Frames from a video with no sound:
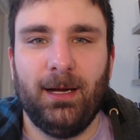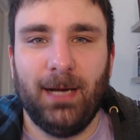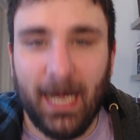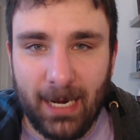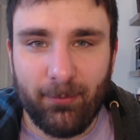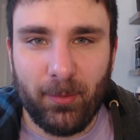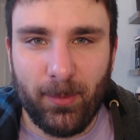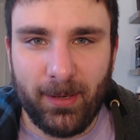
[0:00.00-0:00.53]

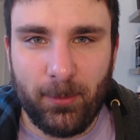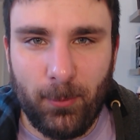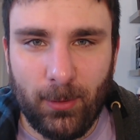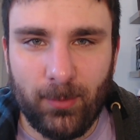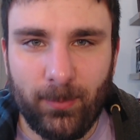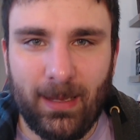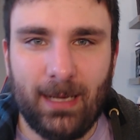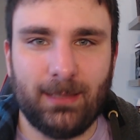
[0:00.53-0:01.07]
everybody,
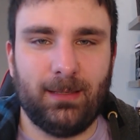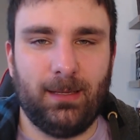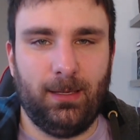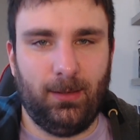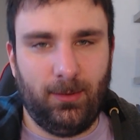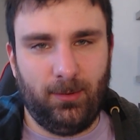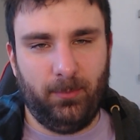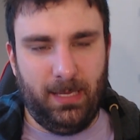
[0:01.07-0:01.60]
welcome back to the
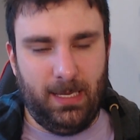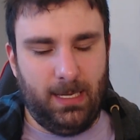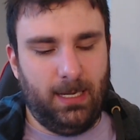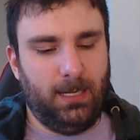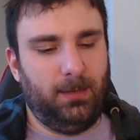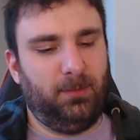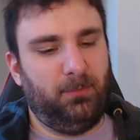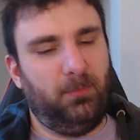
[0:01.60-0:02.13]
All Men.
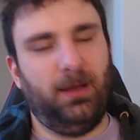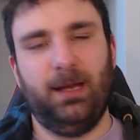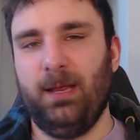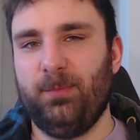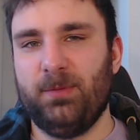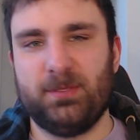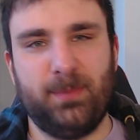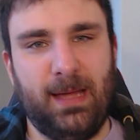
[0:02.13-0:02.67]
My name
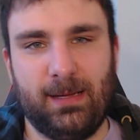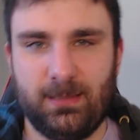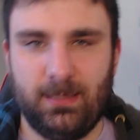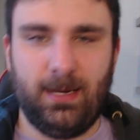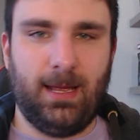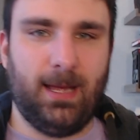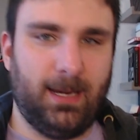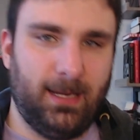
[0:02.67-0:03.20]
is Max
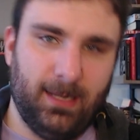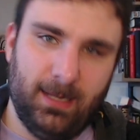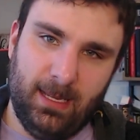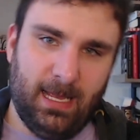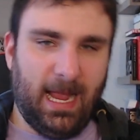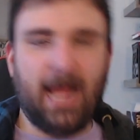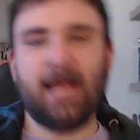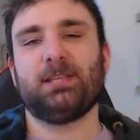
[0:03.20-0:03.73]
Haddad.
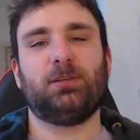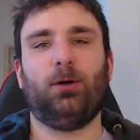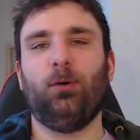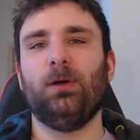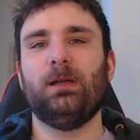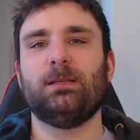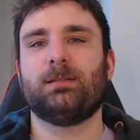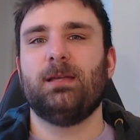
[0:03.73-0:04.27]
As
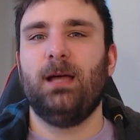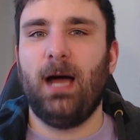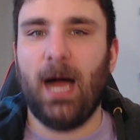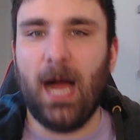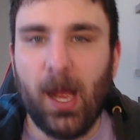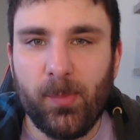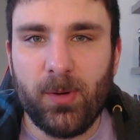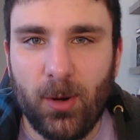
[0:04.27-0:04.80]
always,
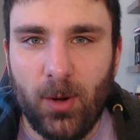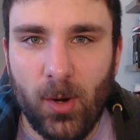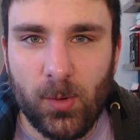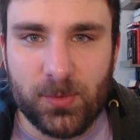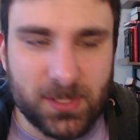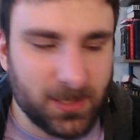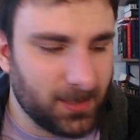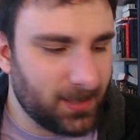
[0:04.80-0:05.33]
I'm your
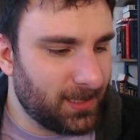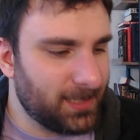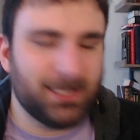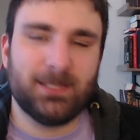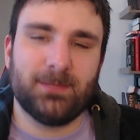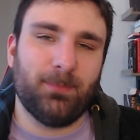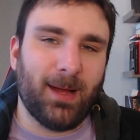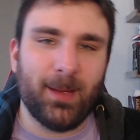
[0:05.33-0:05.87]
host because
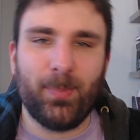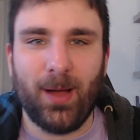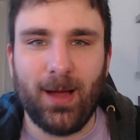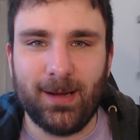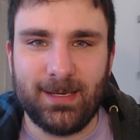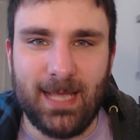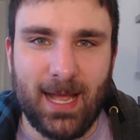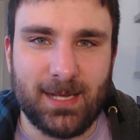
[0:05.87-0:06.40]
it's my
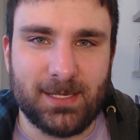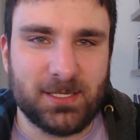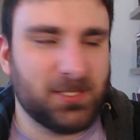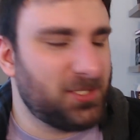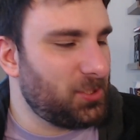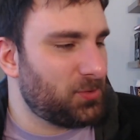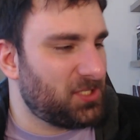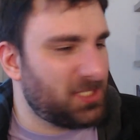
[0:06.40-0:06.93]
podcast.
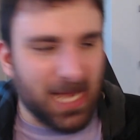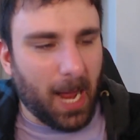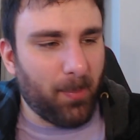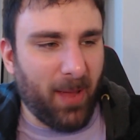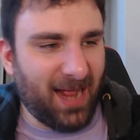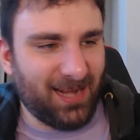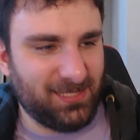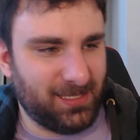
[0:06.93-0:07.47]
So stop
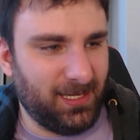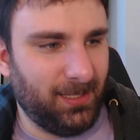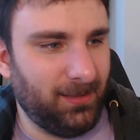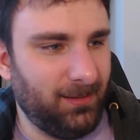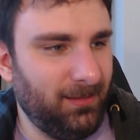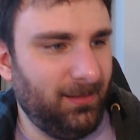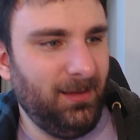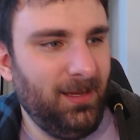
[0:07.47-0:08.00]
asking
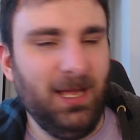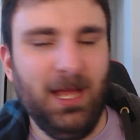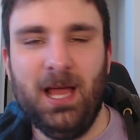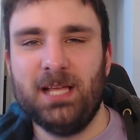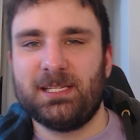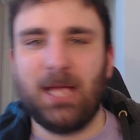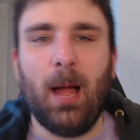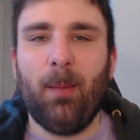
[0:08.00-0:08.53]

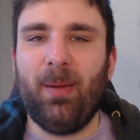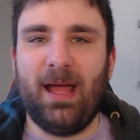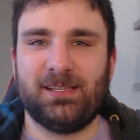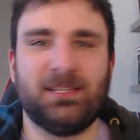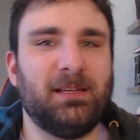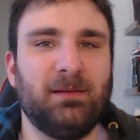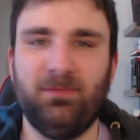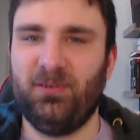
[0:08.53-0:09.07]

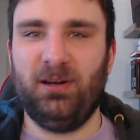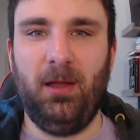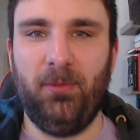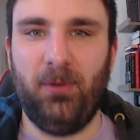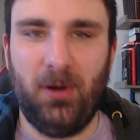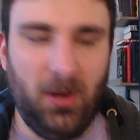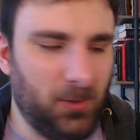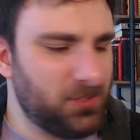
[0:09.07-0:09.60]
for another
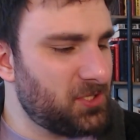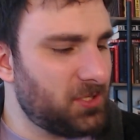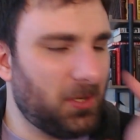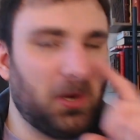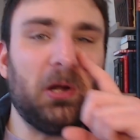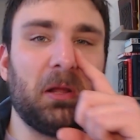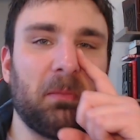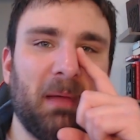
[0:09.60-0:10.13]
host. You're
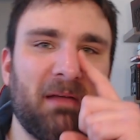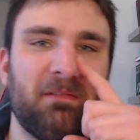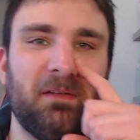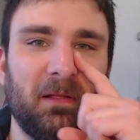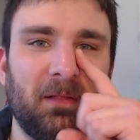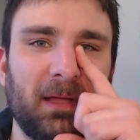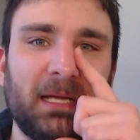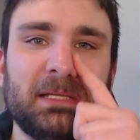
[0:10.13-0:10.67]
hurting my
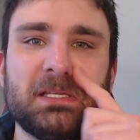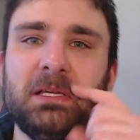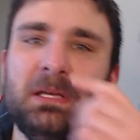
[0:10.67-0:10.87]
feelings.